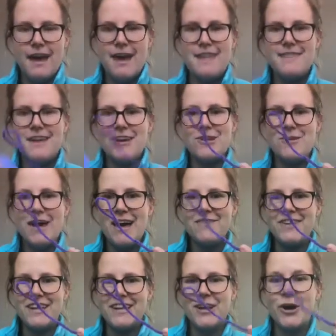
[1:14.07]
And there you
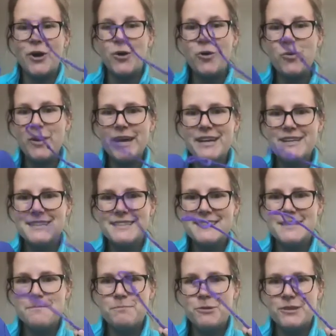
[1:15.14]
have it, a quick,
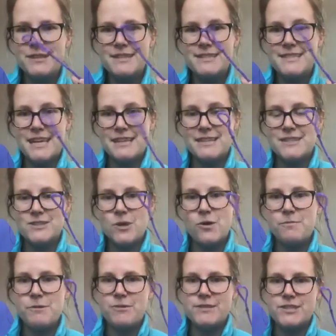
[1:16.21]
simple
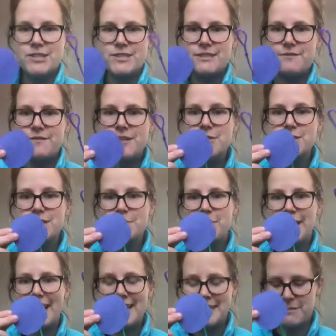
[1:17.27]
stethoscope using just a few
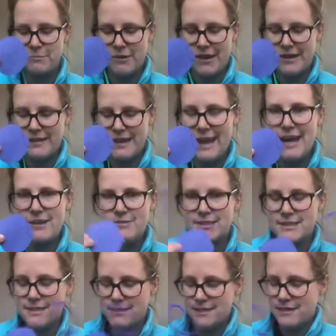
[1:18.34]
supplies from around the
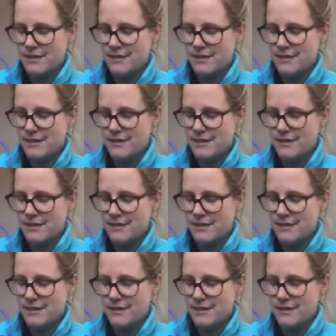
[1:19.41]
house.